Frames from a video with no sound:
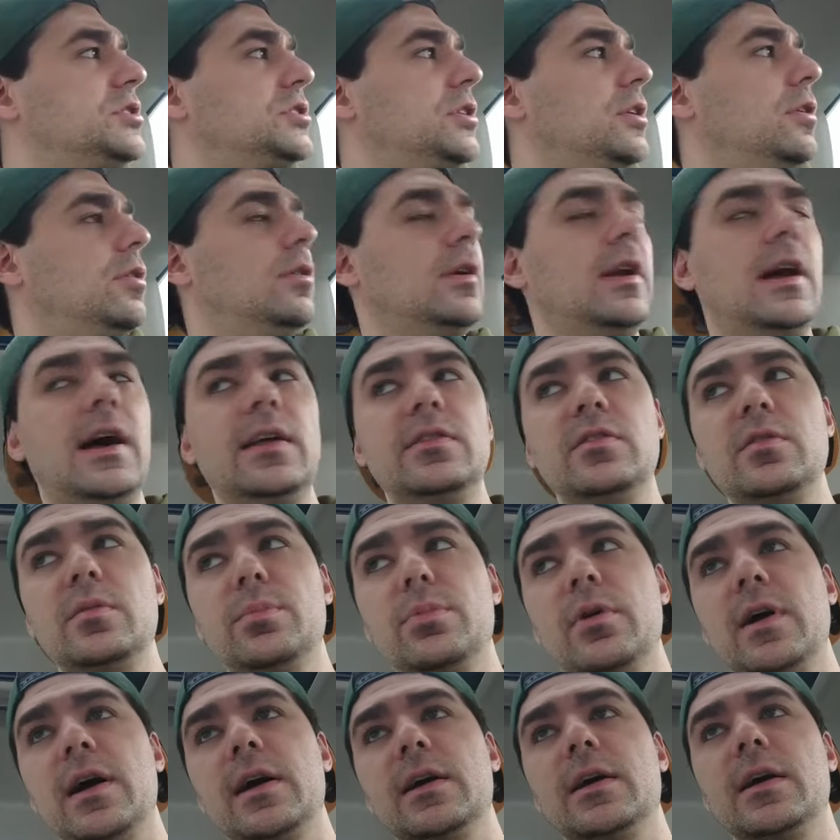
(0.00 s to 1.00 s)
So not to
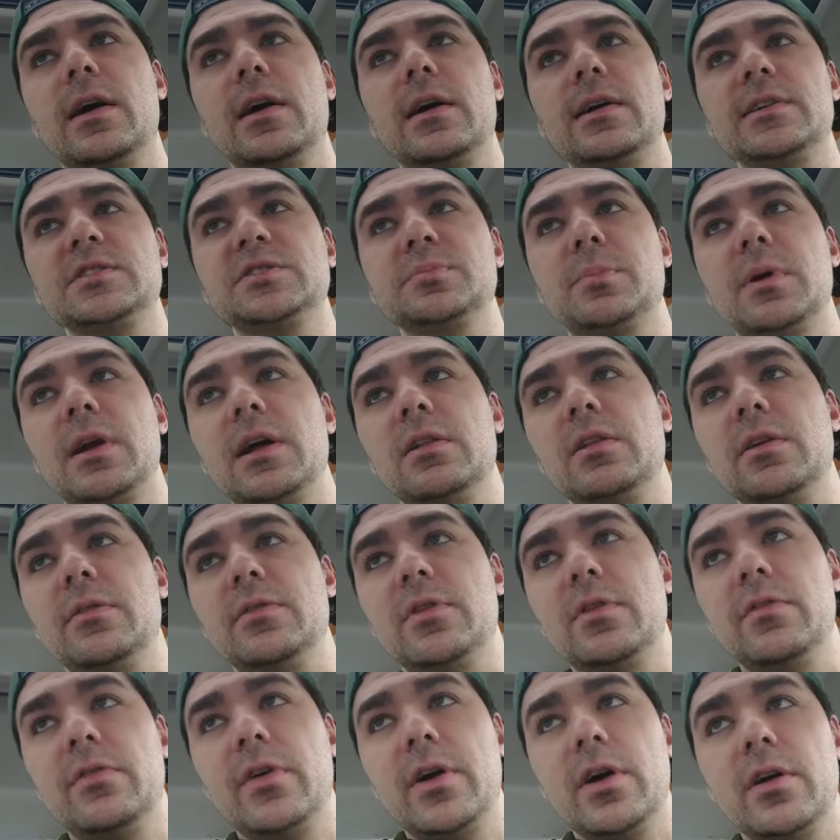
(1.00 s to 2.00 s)
brag guys, but I
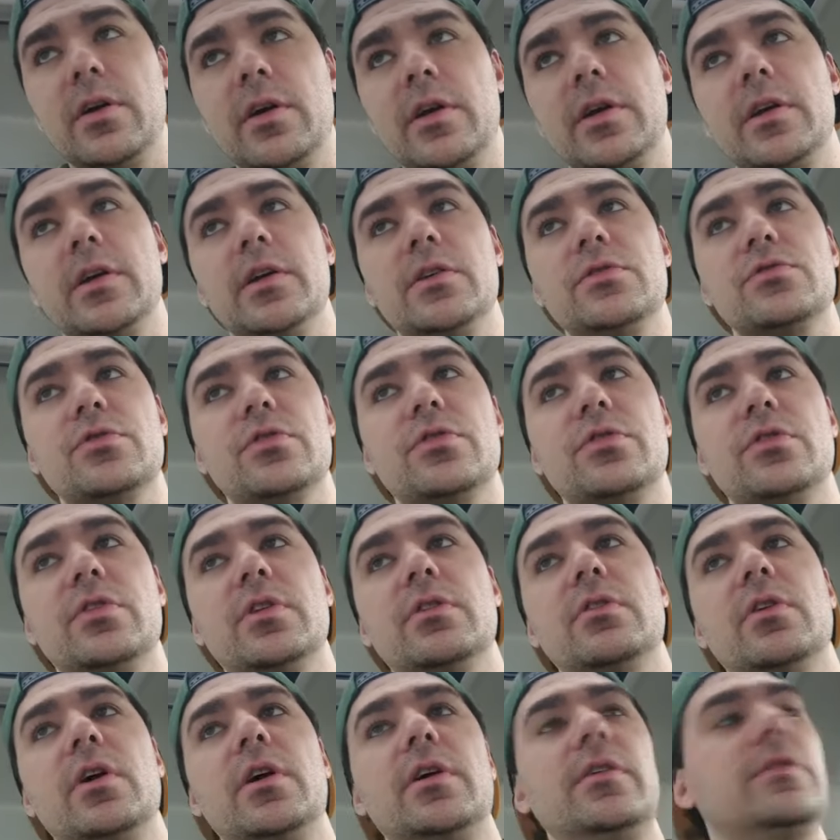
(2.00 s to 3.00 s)
lived a very
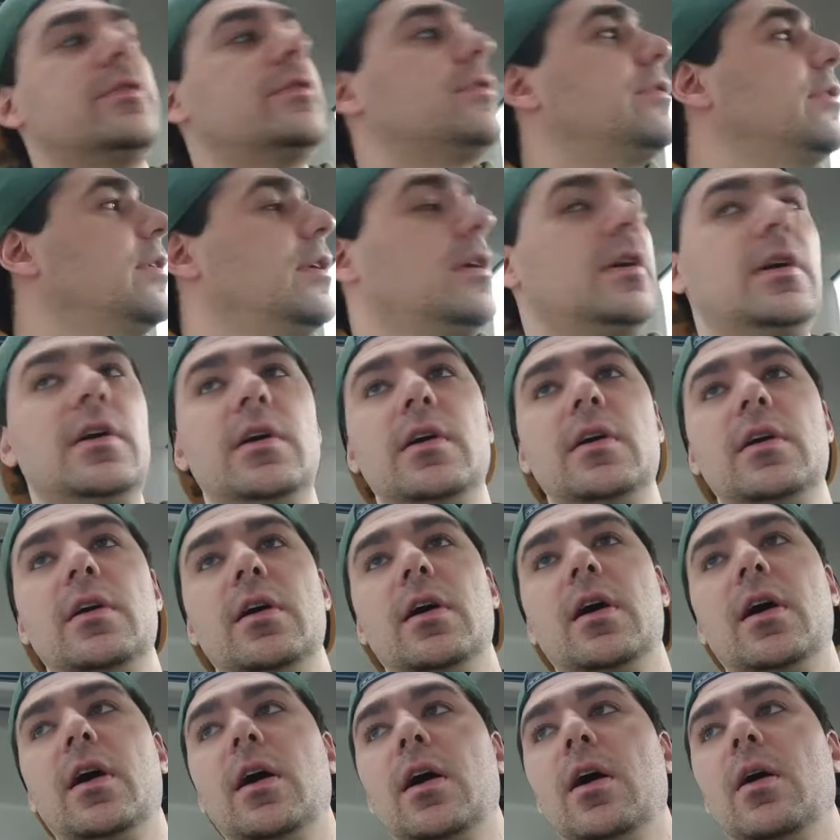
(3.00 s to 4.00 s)
interesting life.
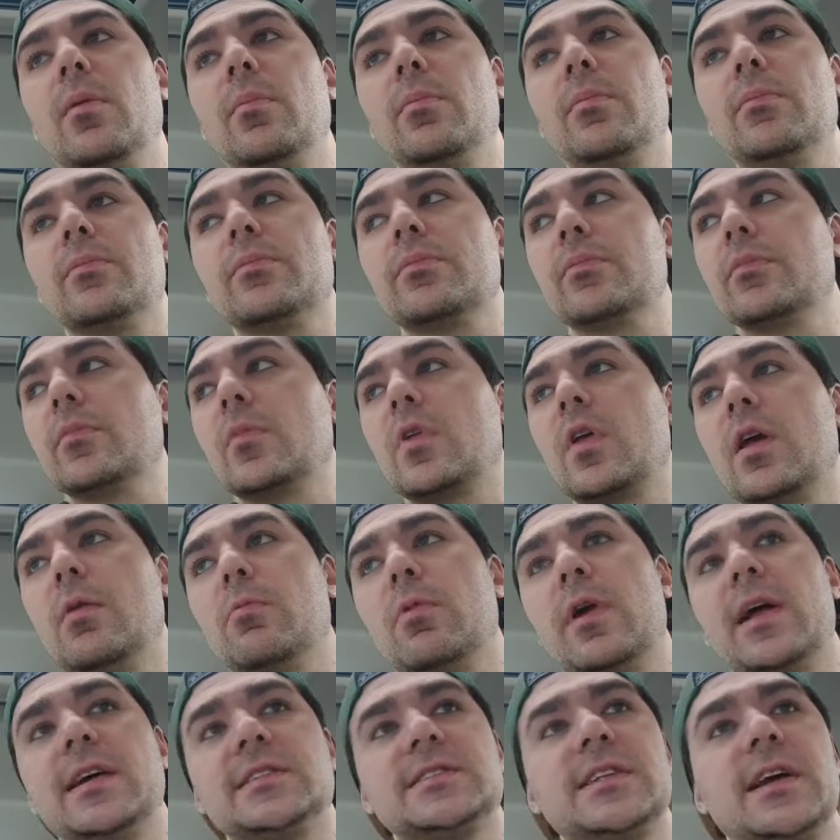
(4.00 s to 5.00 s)
Um, and
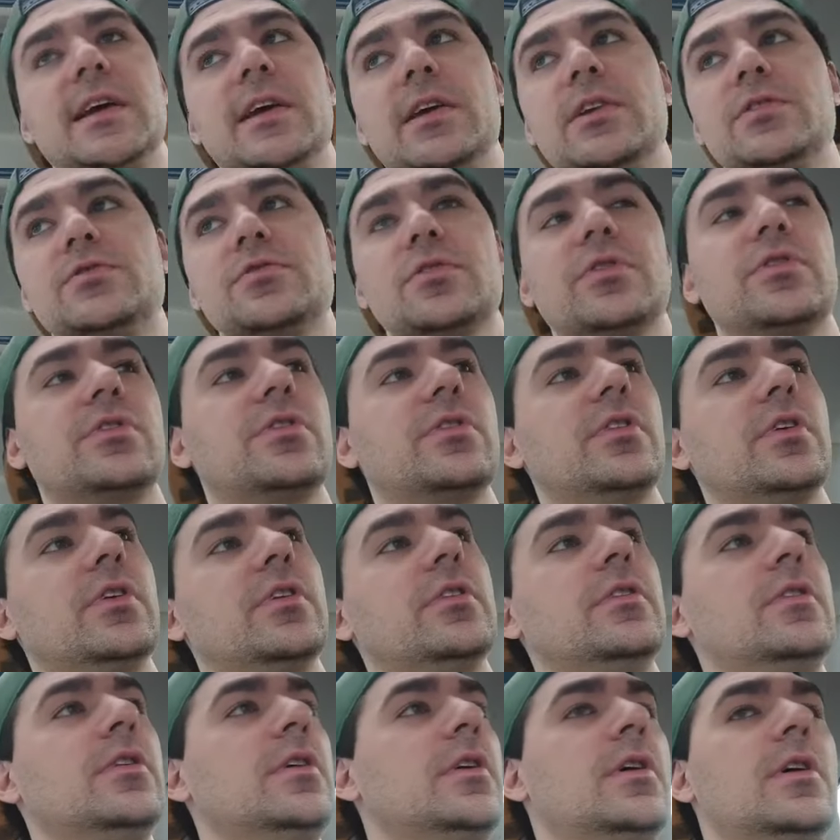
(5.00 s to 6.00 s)
when I say
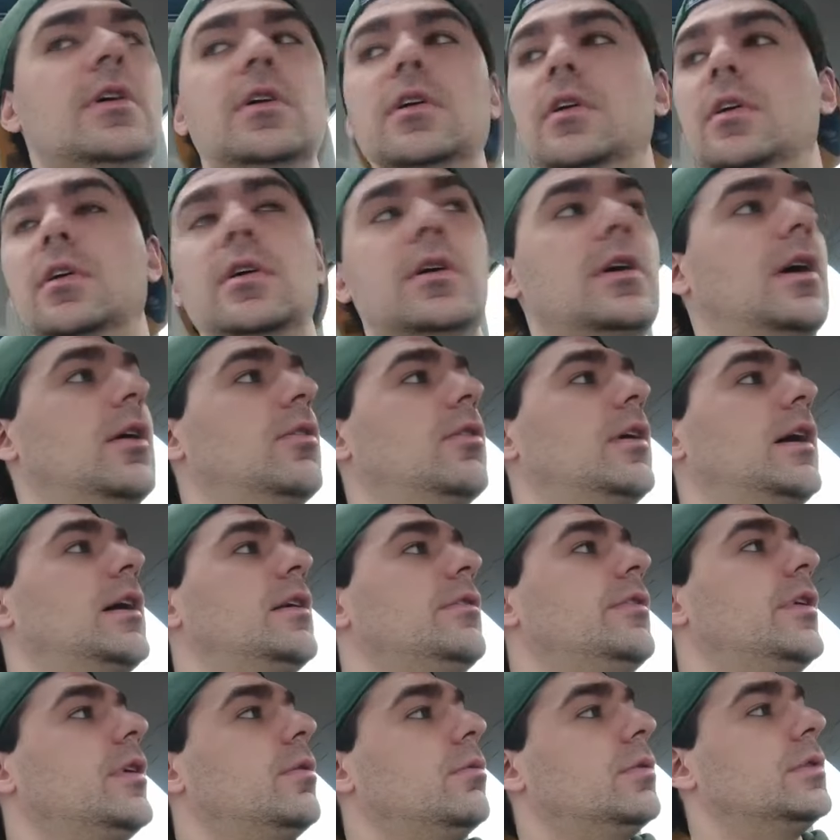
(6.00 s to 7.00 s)
interesting, a lot
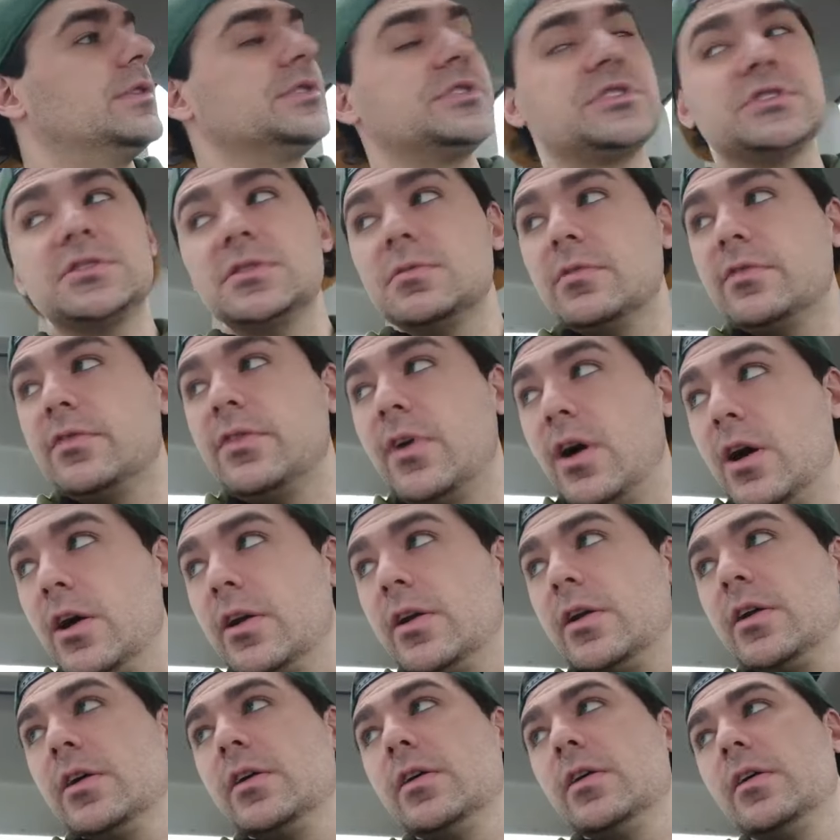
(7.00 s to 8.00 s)
of it was
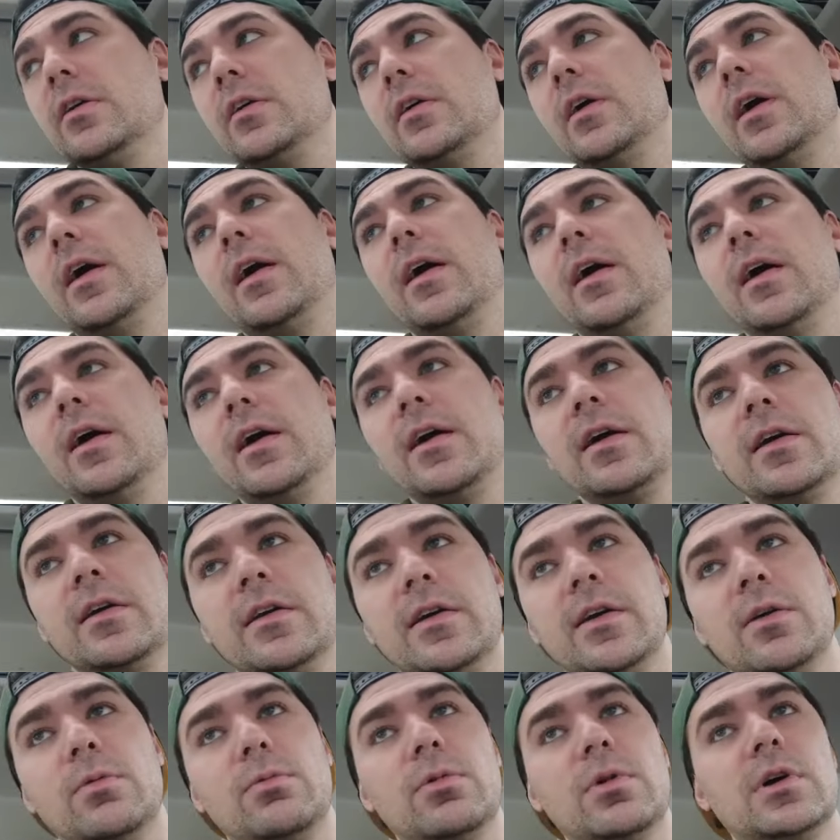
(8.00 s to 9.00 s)
fun and
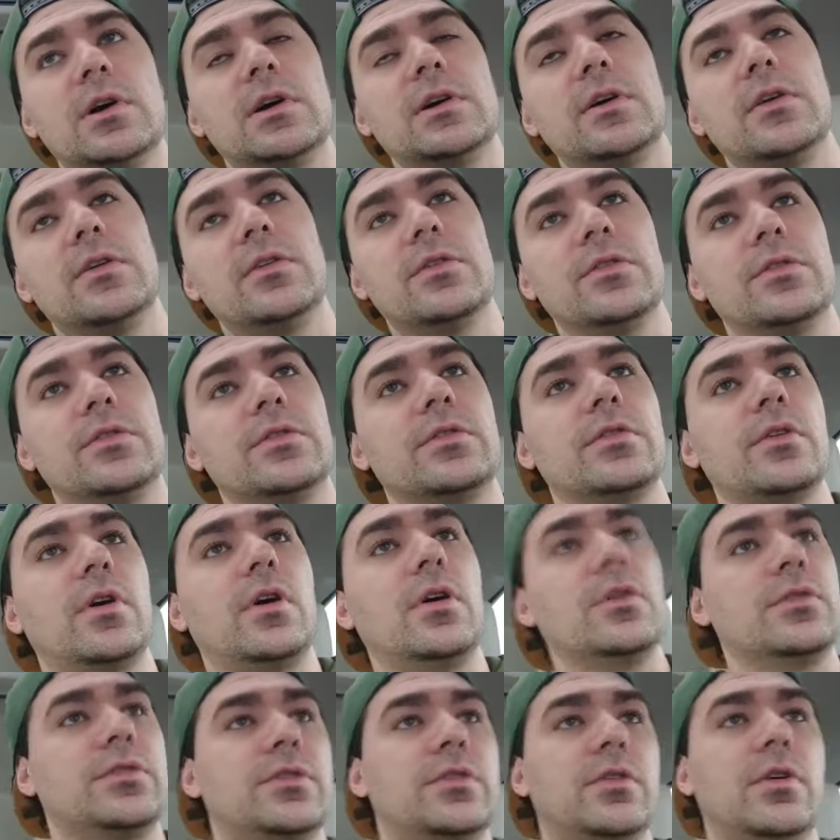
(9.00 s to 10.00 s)
it was
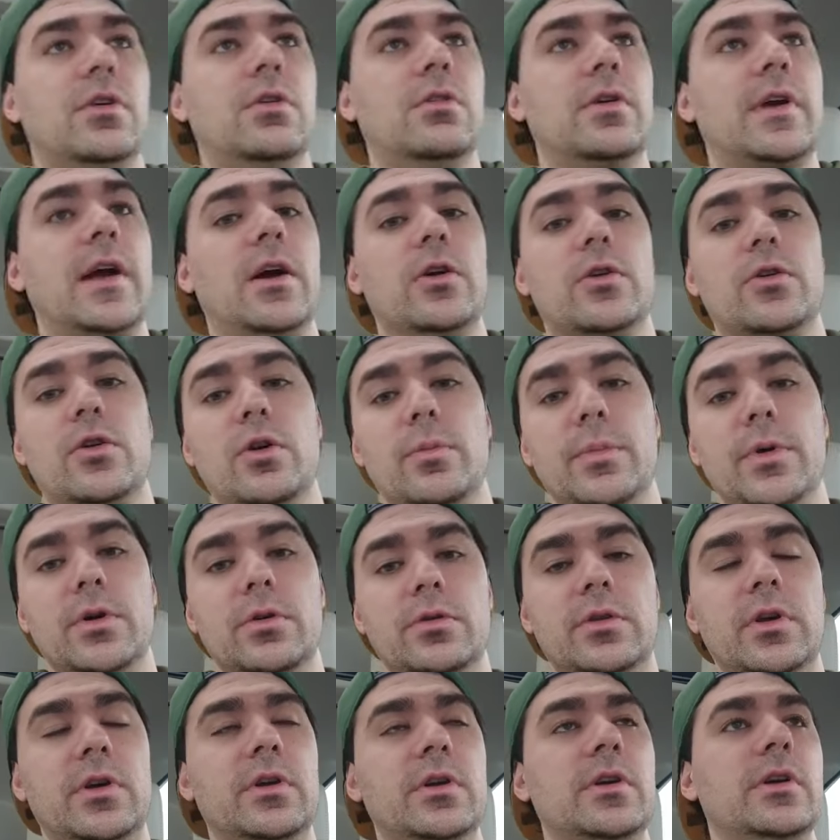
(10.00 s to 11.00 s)
also character
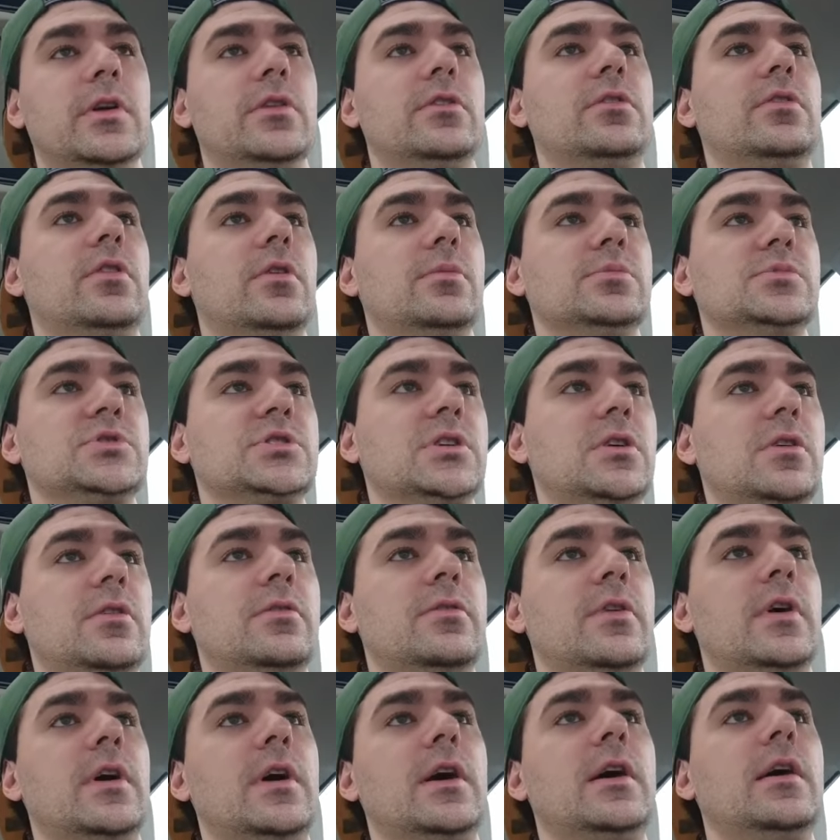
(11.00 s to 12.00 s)
building in terms
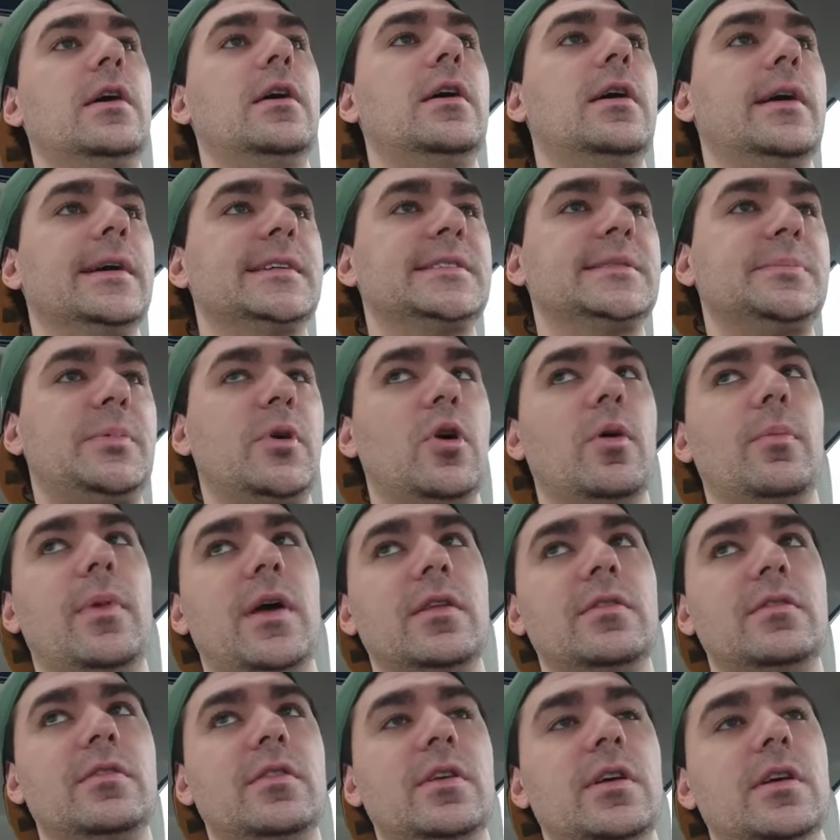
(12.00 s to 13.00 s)
of
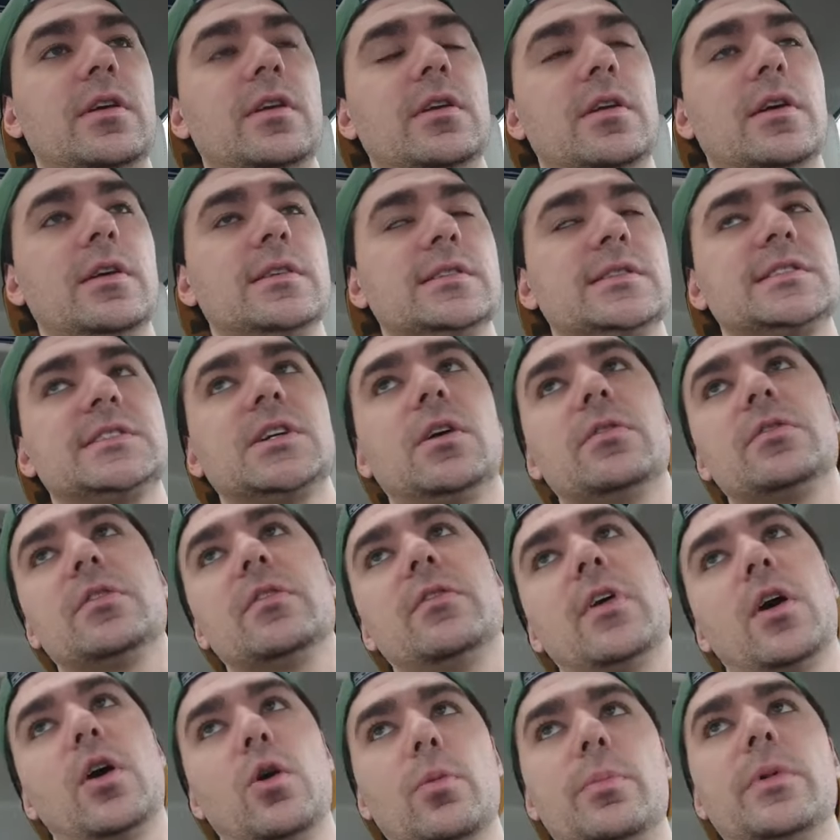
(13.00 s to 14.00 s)
experimenting and
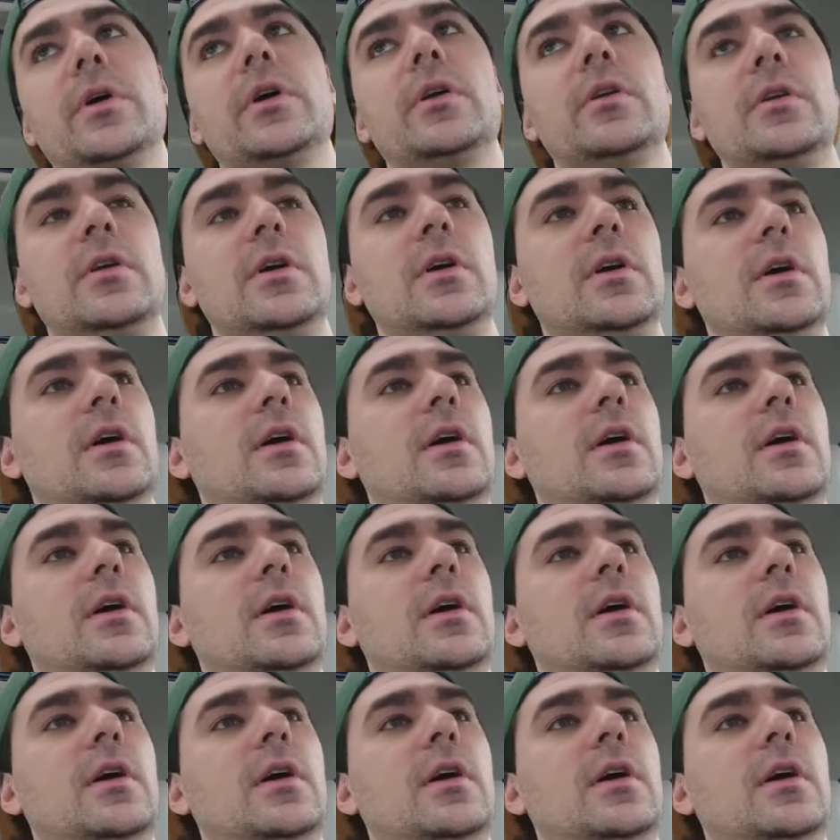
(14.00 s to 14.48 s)
self-developing.